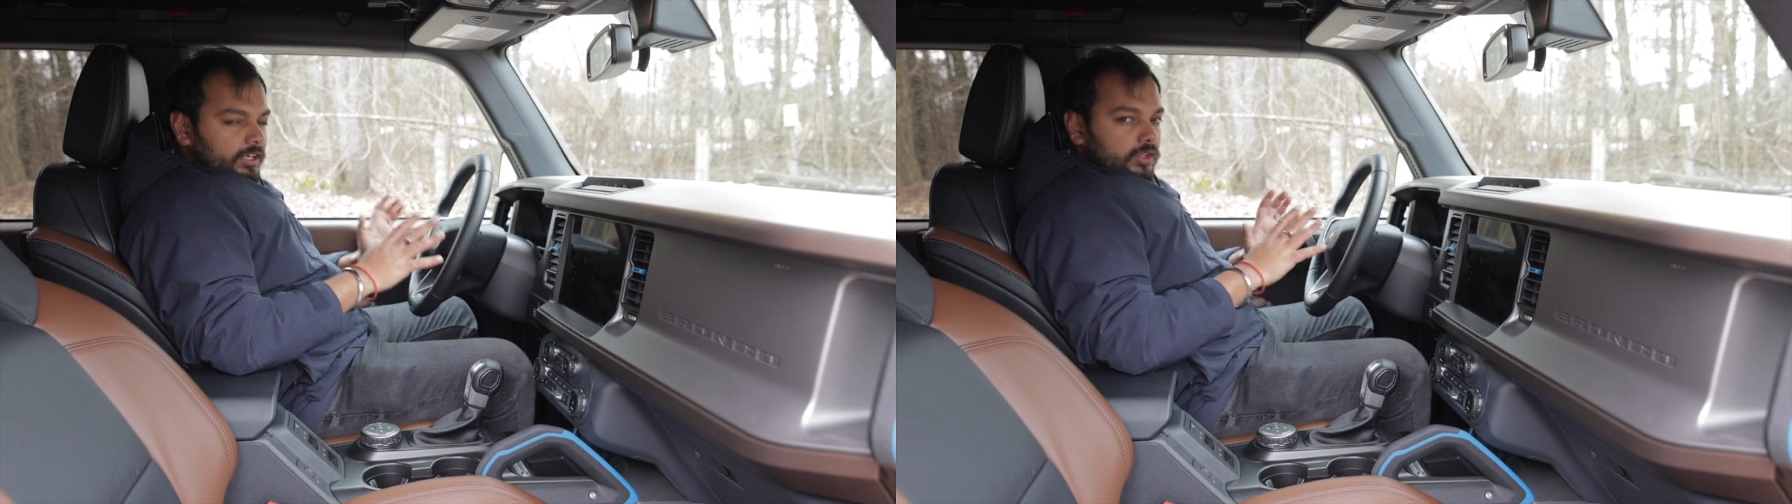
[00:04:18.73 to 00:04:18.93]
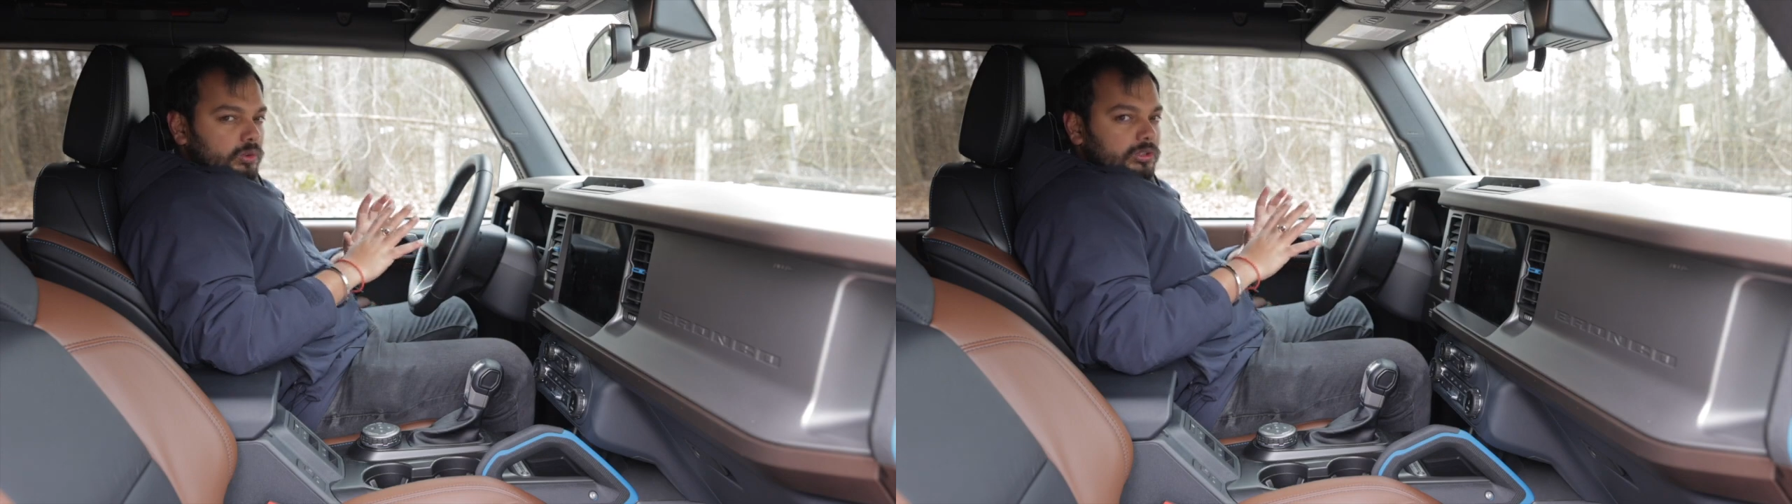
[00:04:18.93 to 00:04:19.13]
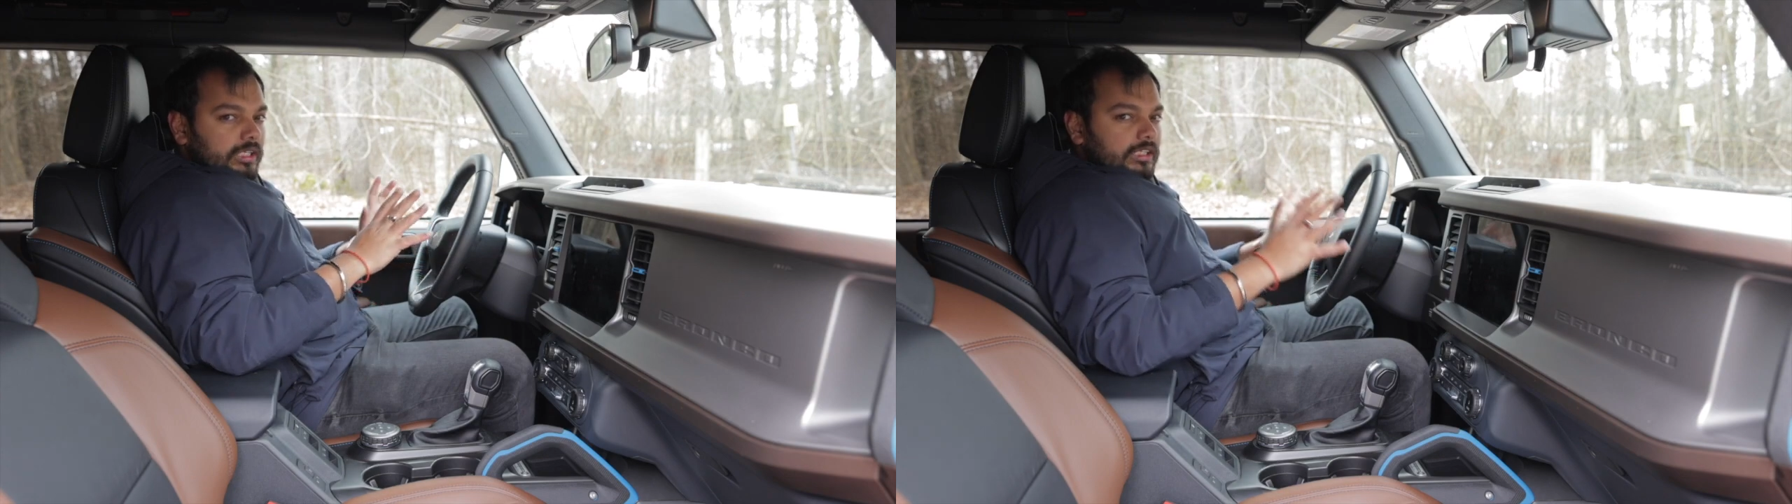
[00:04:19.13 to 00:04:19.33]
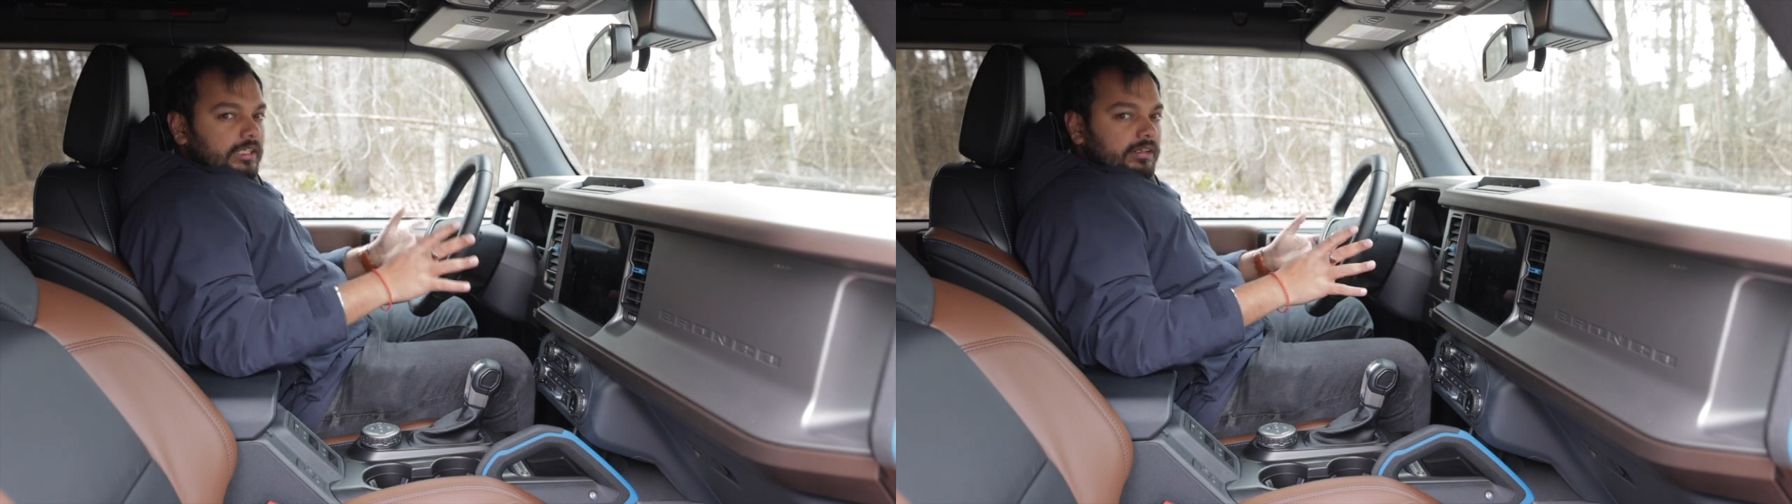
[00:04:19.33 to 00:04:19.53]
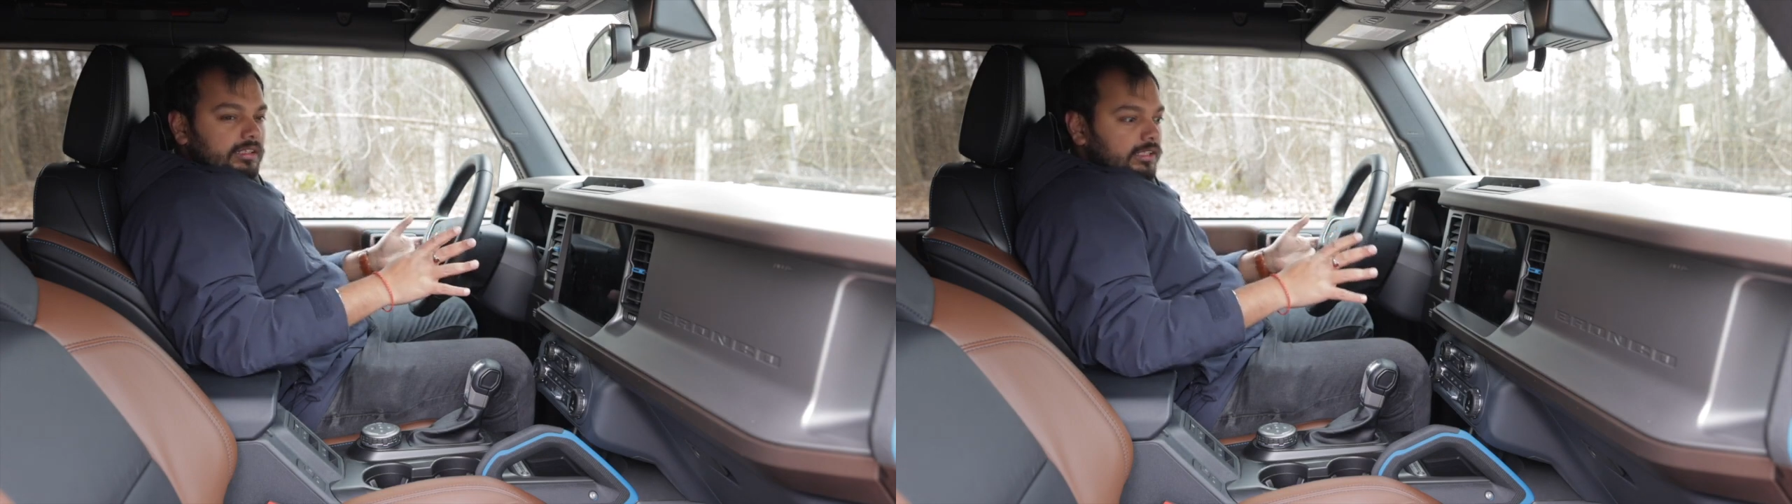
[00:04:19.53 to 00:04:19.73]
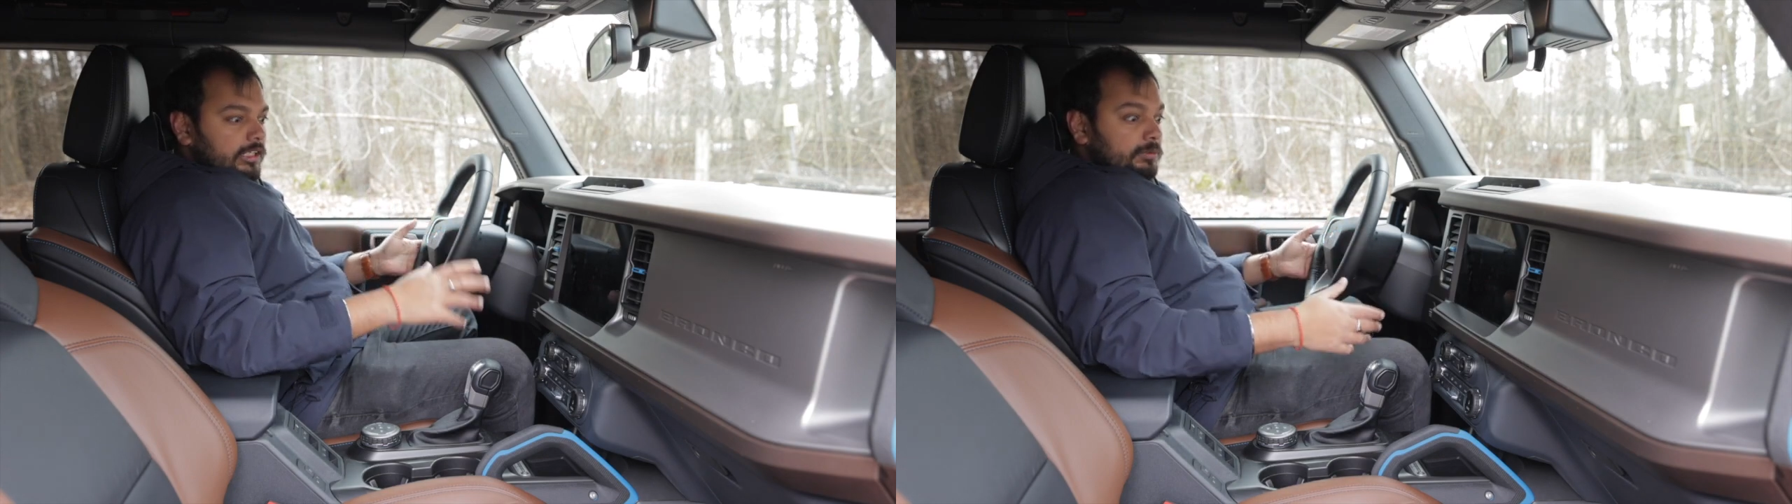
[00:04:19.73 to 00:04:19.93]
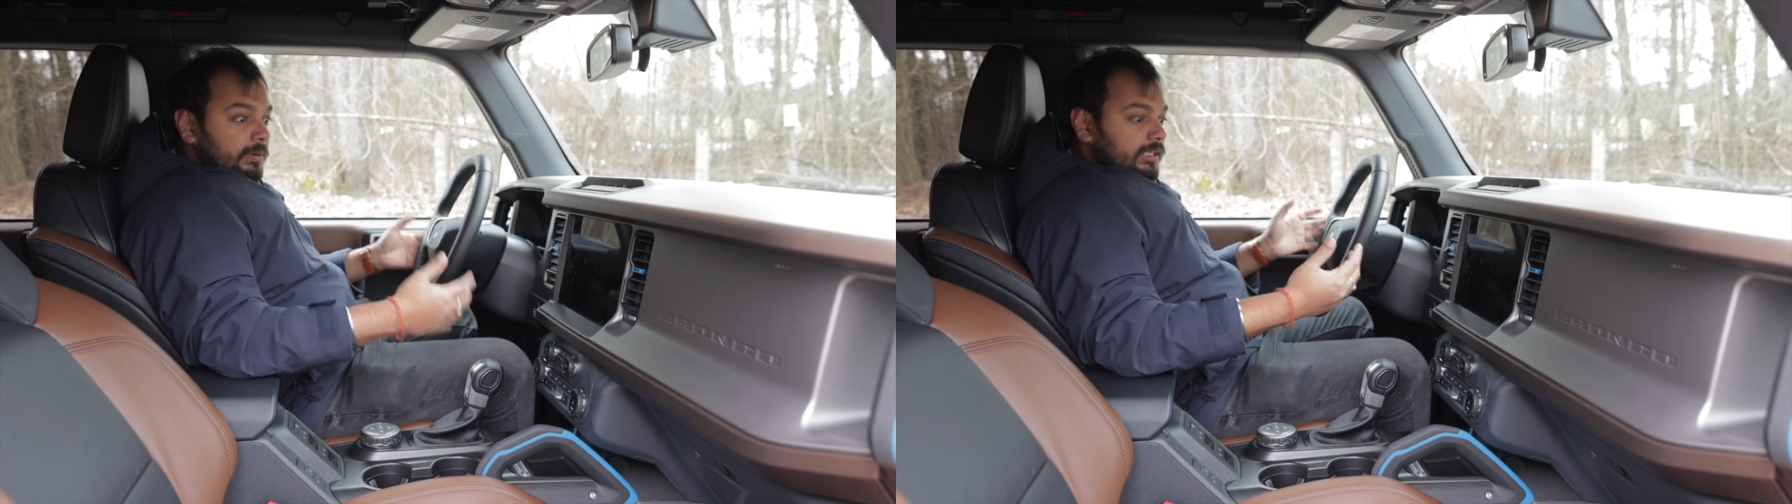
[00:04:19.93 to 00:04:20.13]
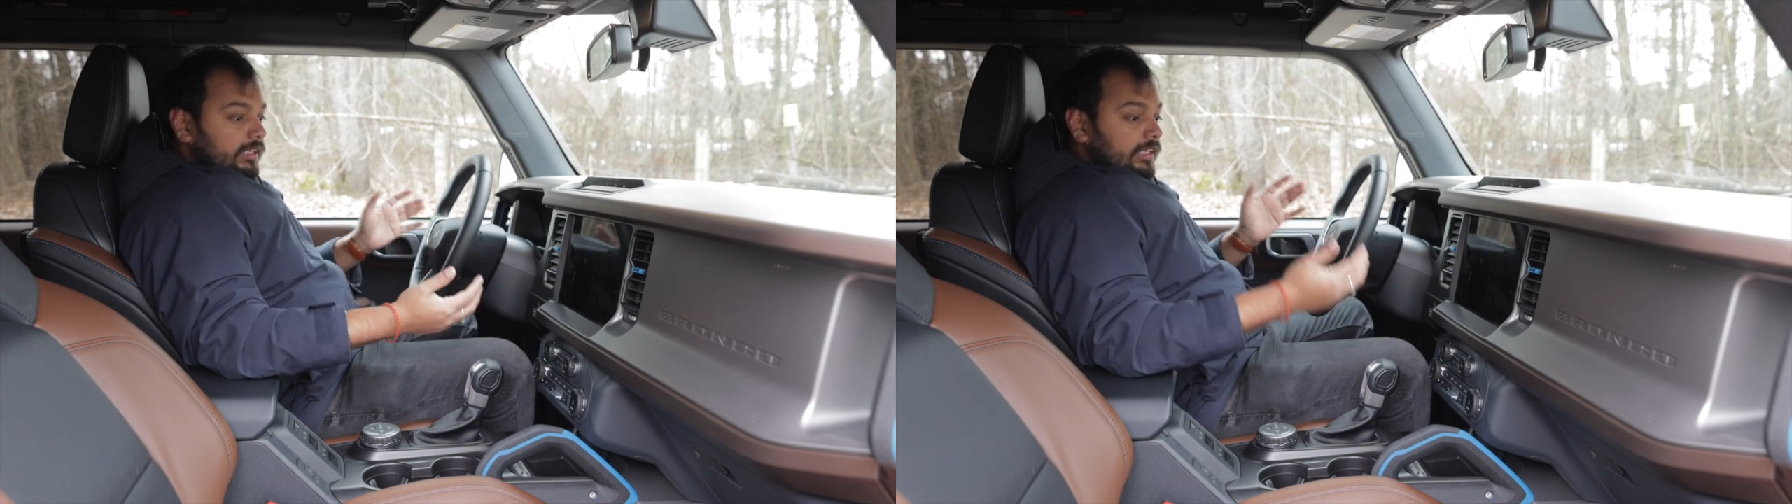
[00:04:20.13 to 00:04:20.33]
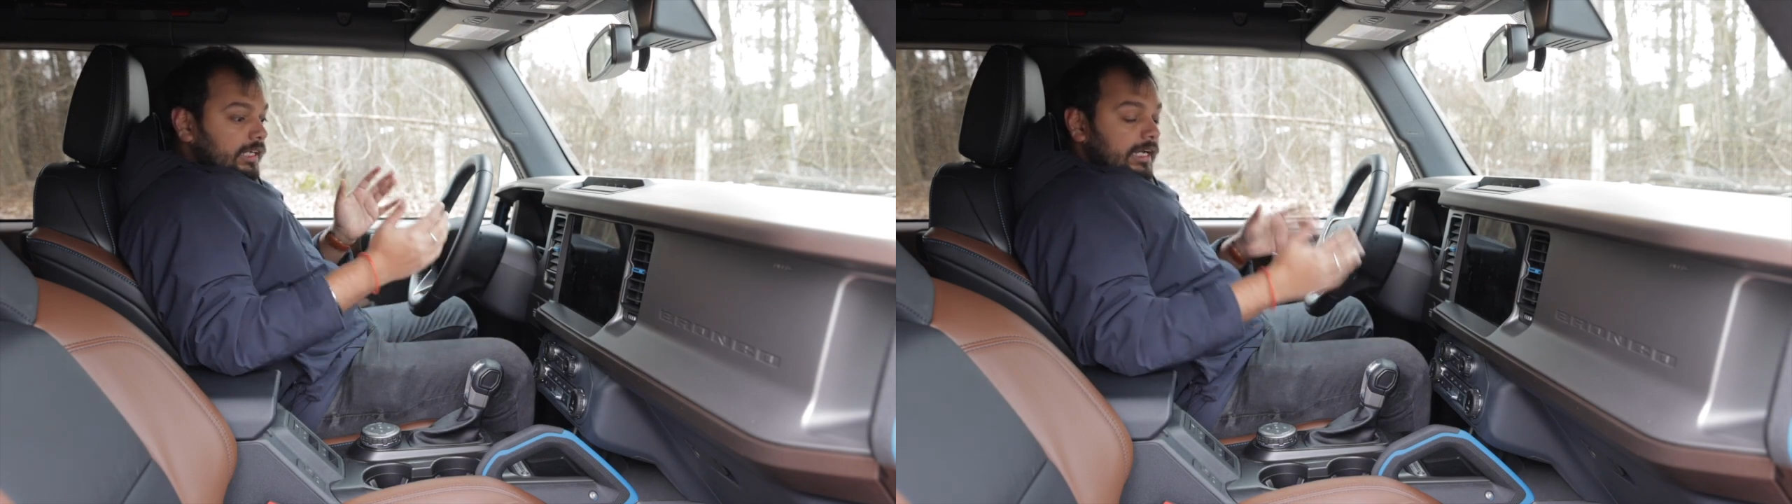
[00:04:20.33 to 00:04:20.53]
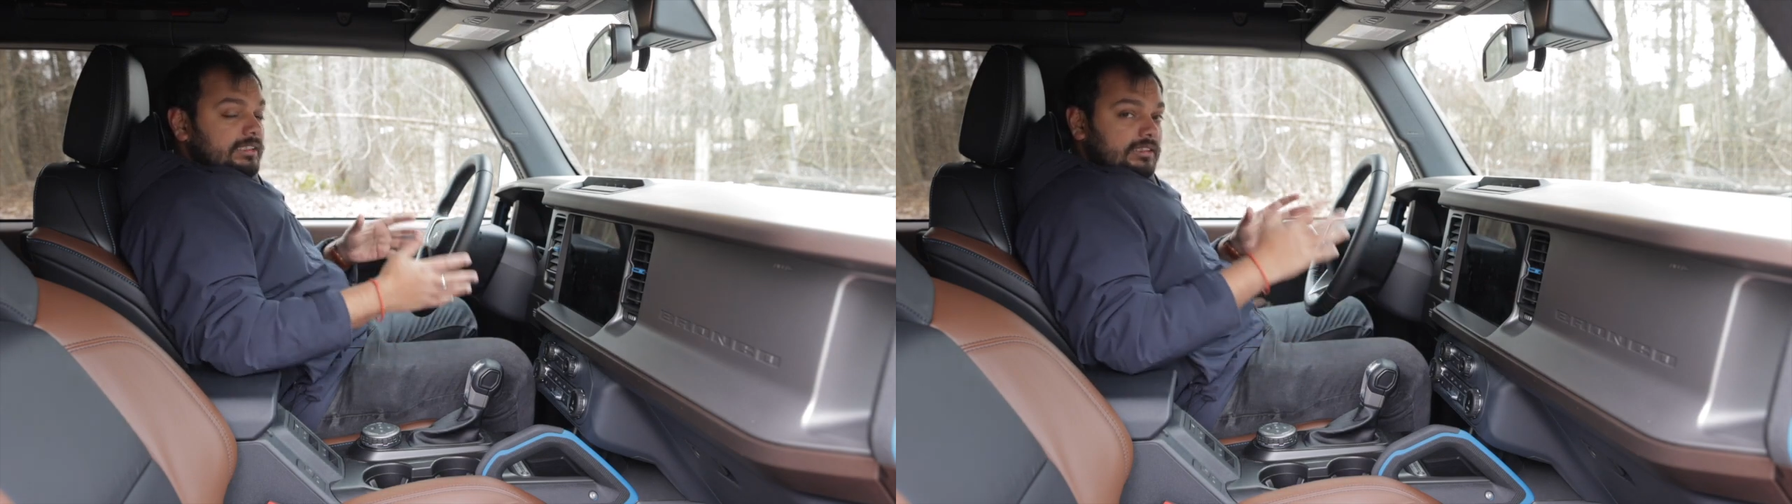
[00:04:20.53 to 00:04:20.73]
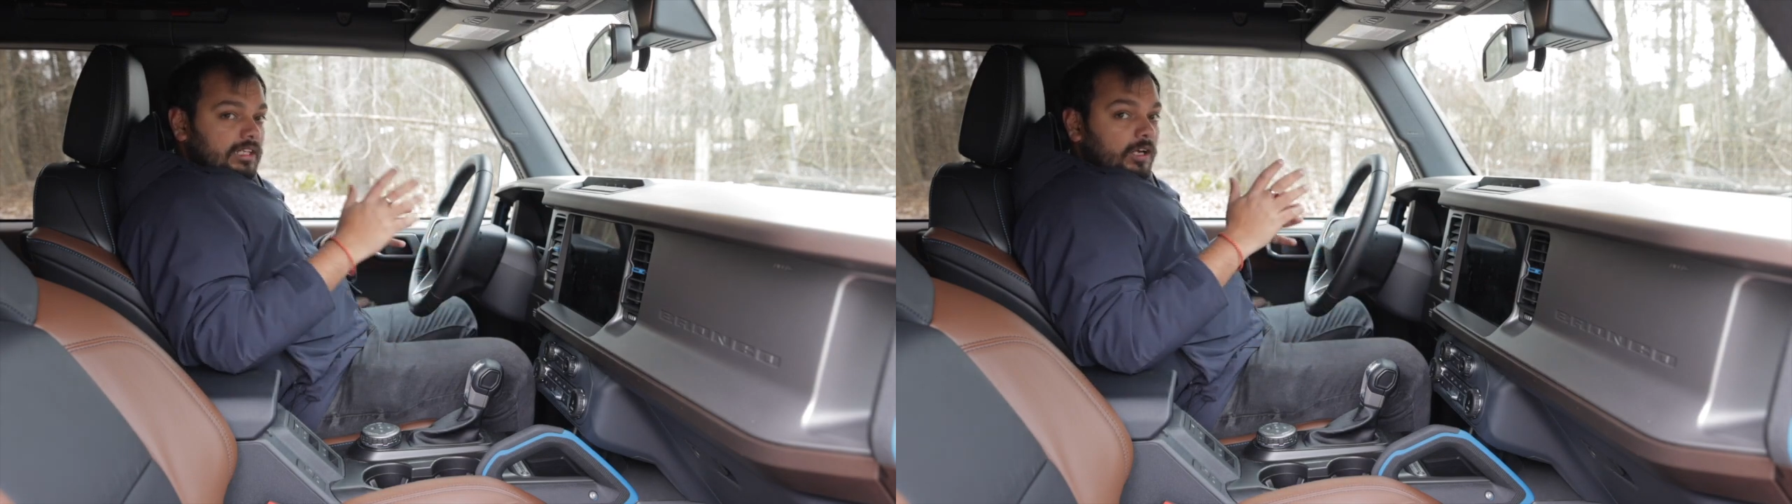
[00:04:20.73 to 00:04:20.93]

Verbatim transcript: utilitarian touch but it has